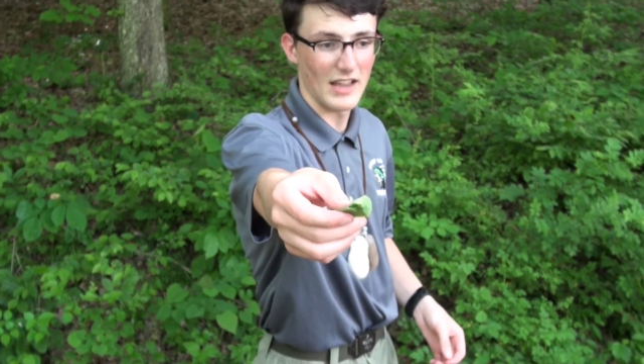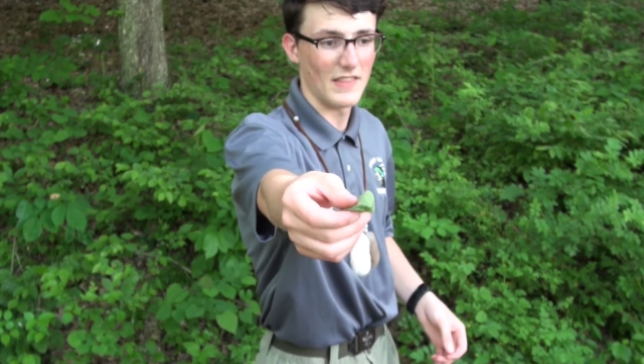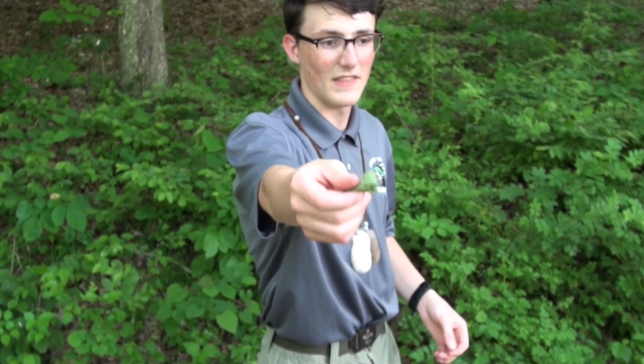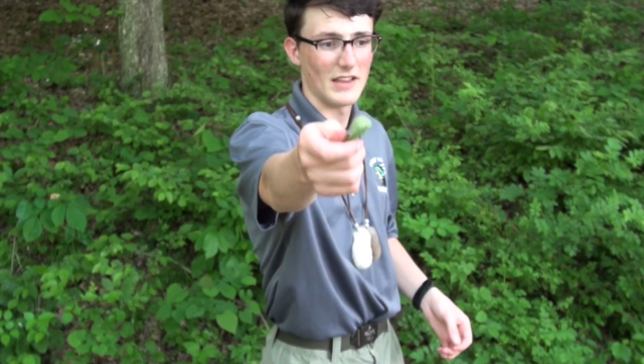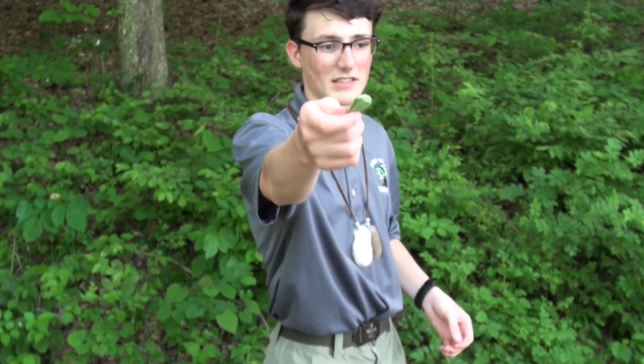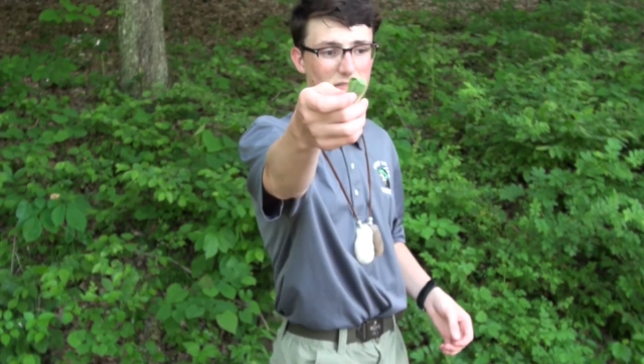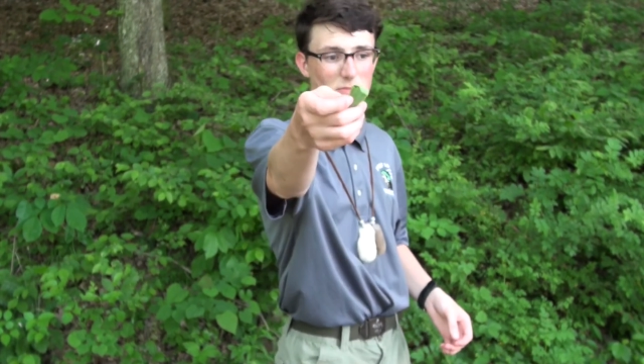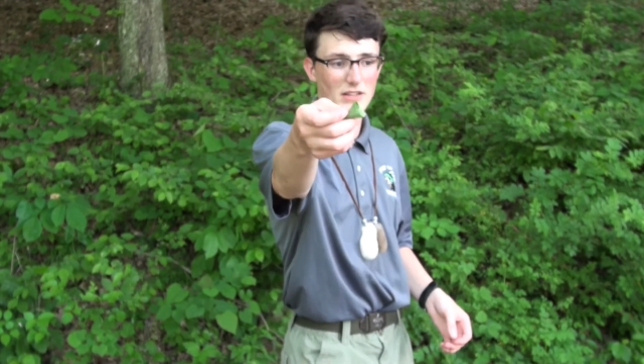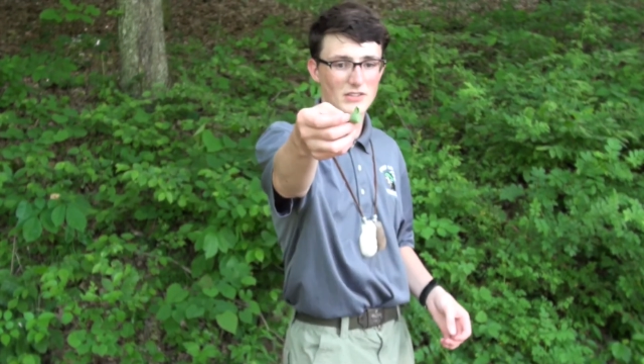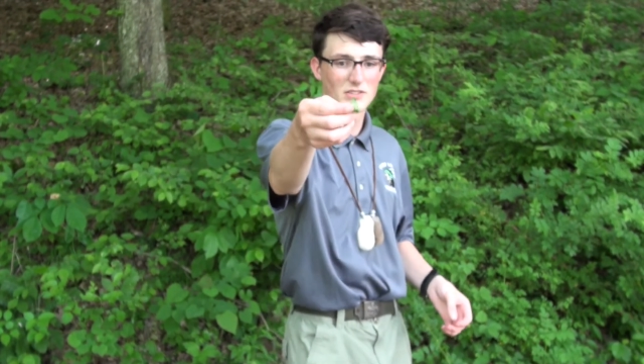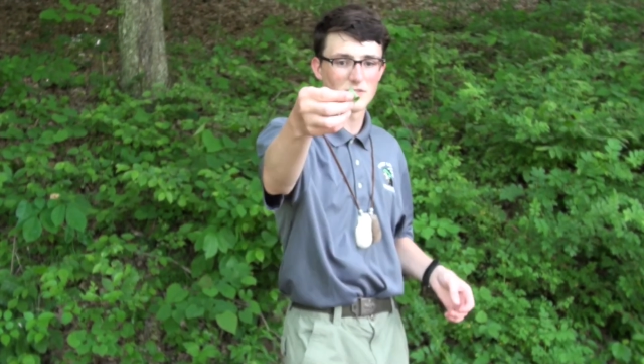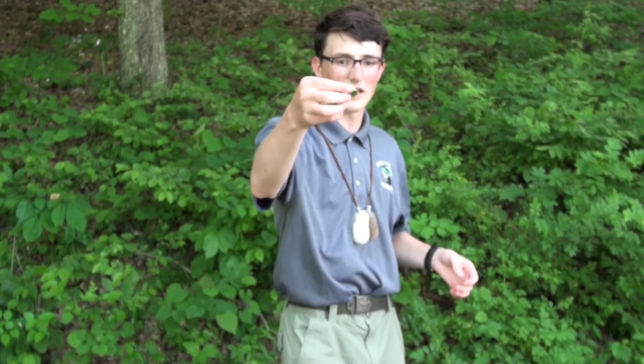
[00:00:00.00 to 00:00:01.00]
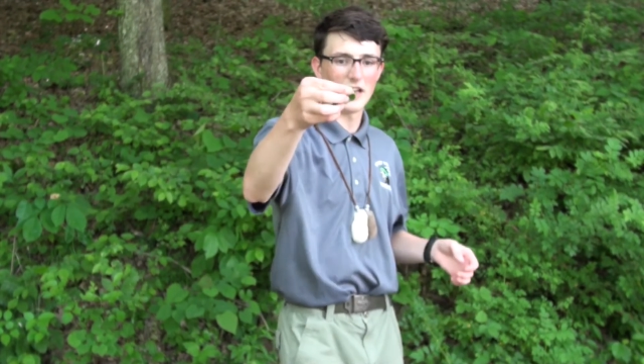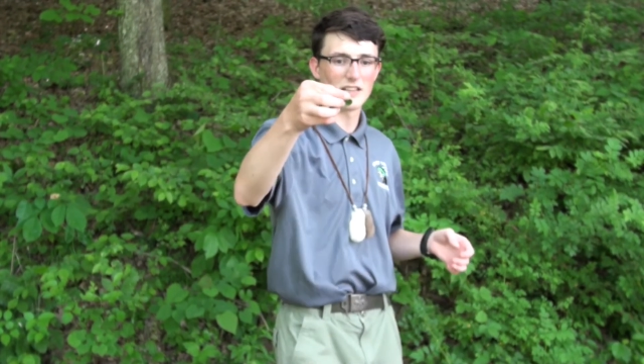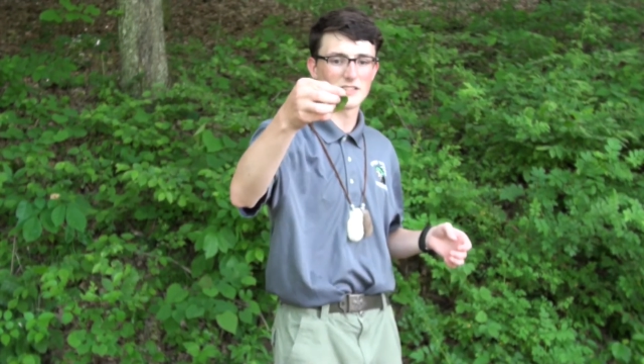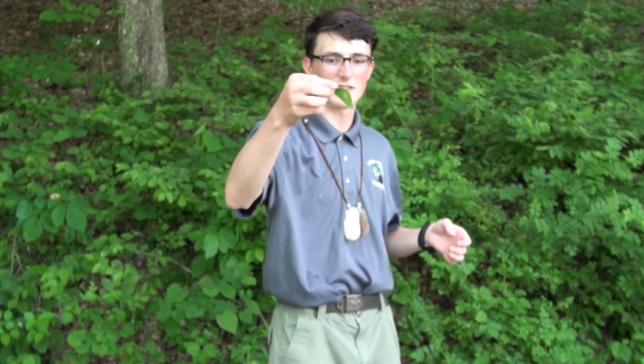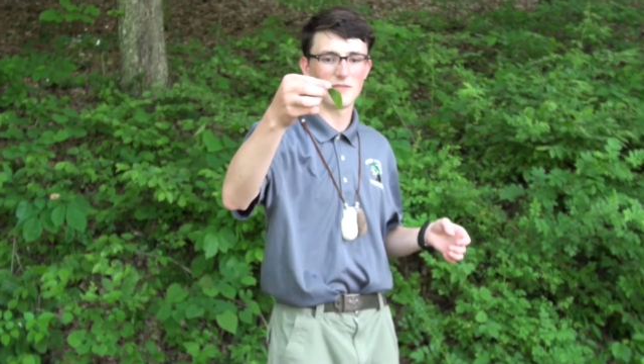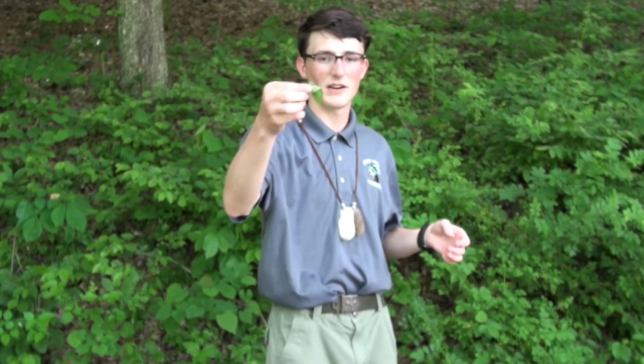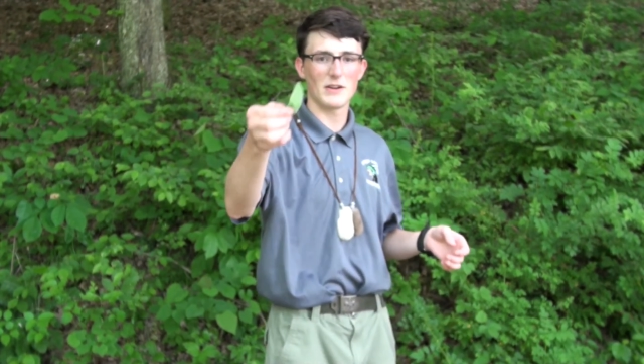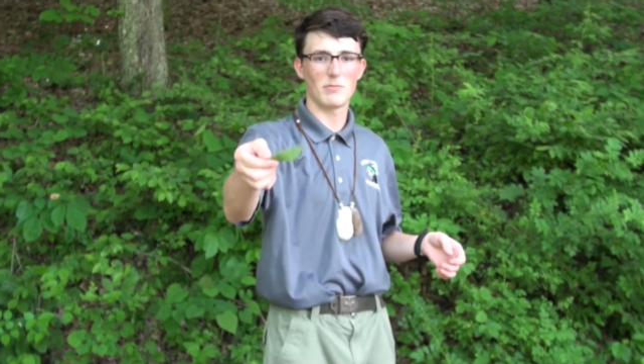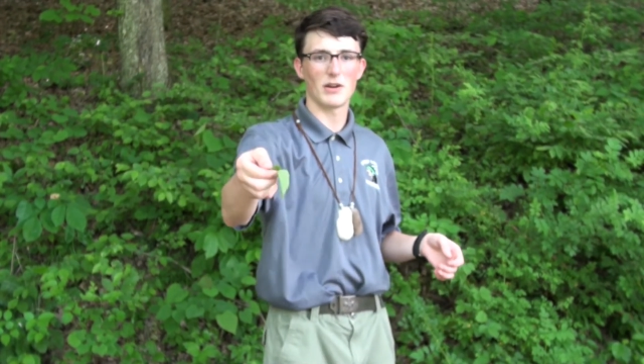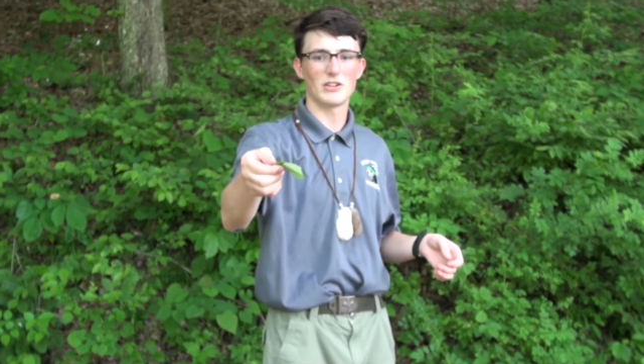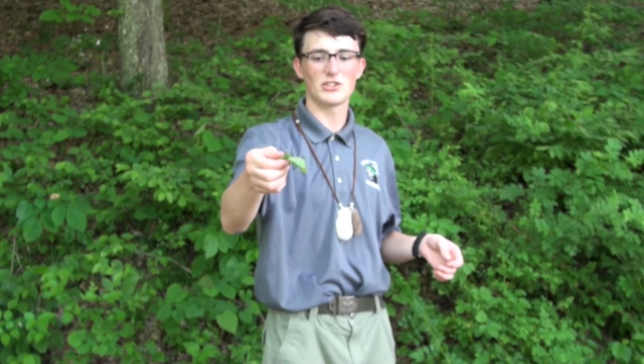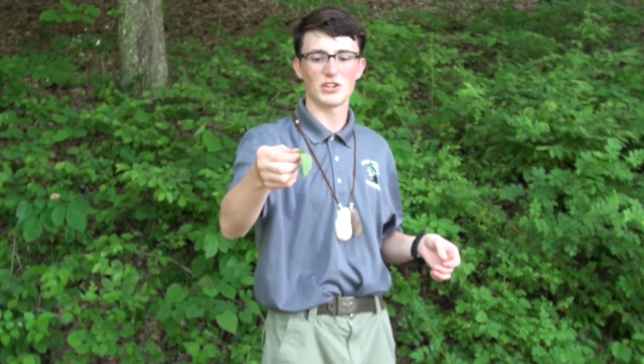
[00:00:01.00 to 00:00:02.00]
it has a very
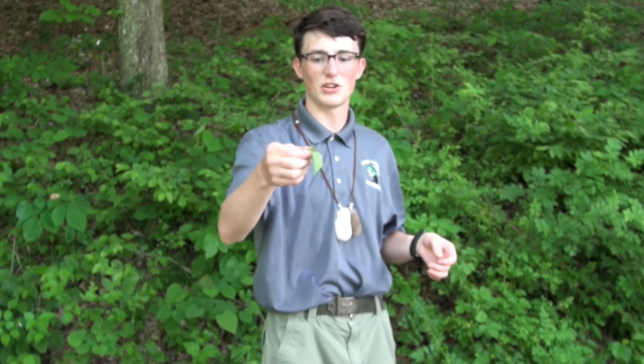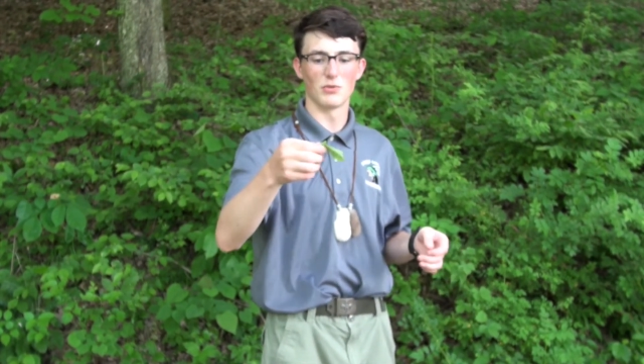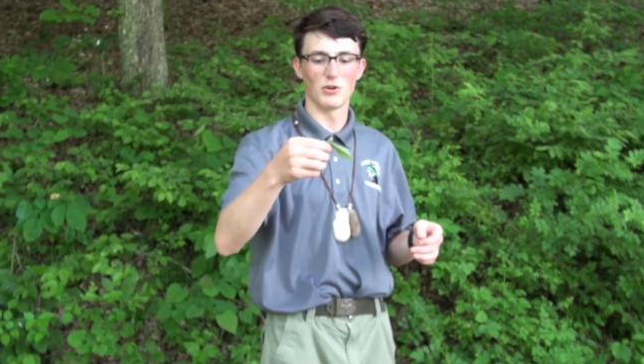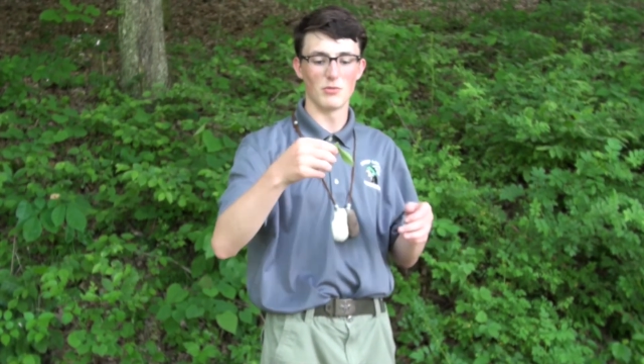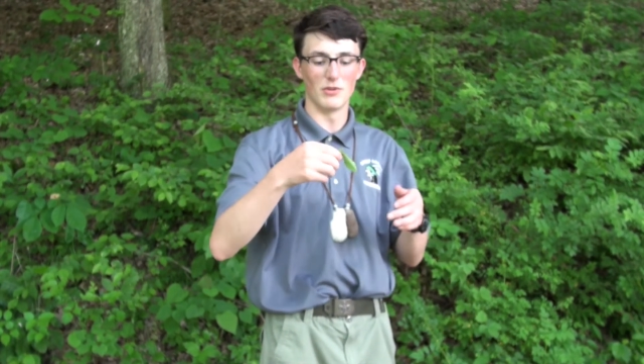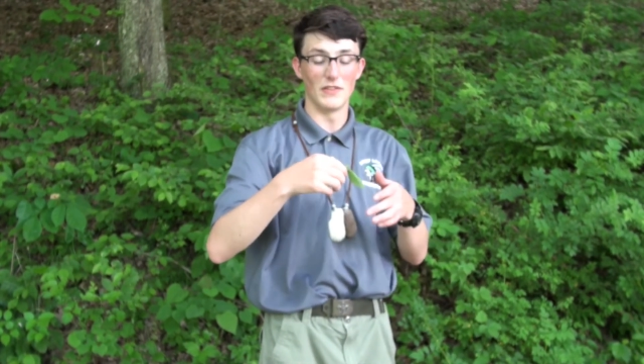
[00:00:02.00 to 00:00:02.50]
pungent aroma,